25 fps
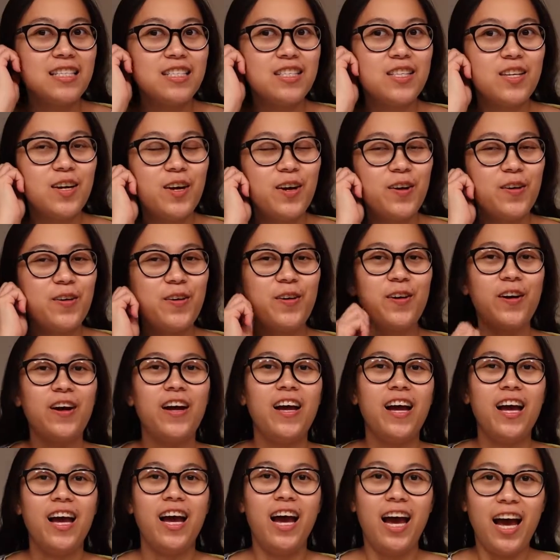so
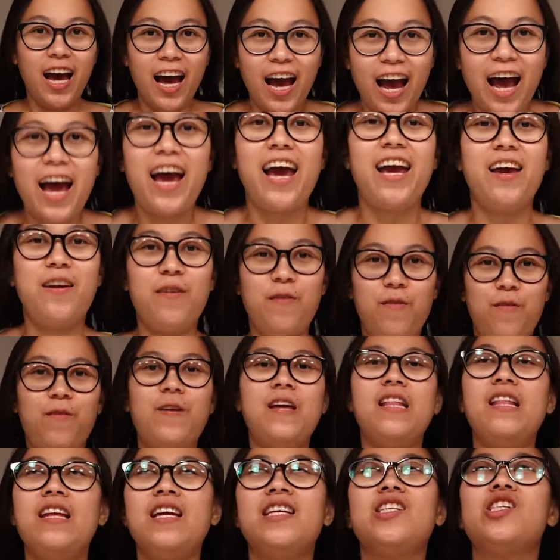I
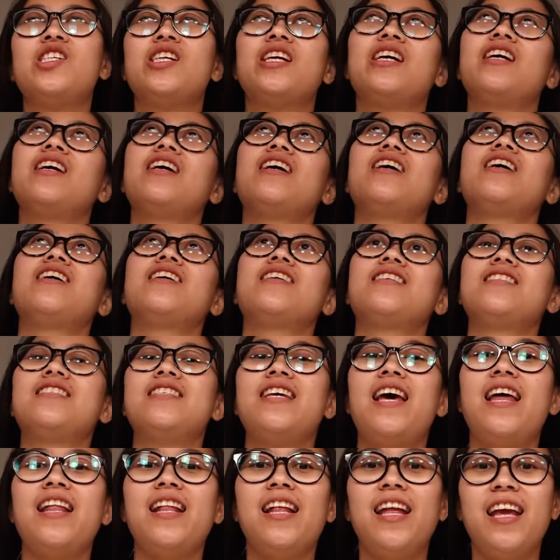finished
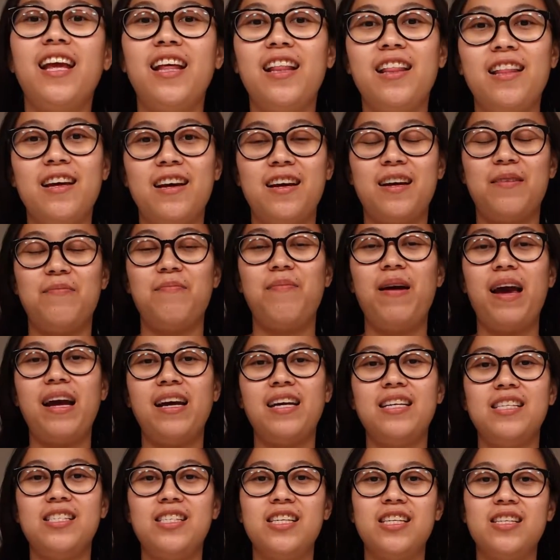sending the
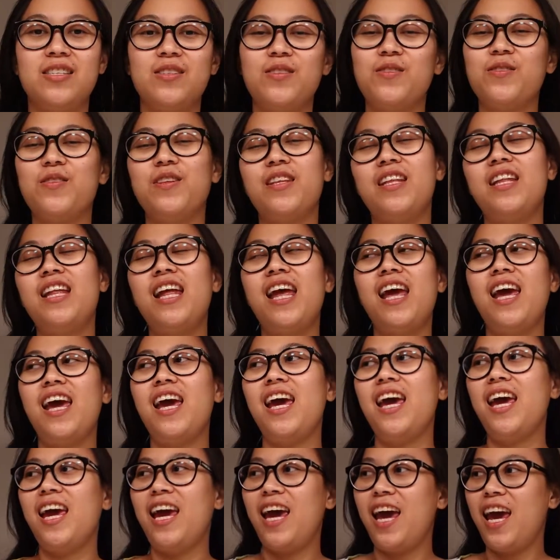packages
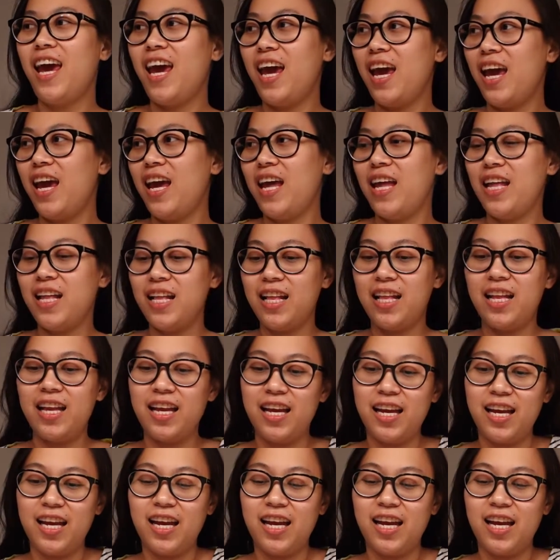today and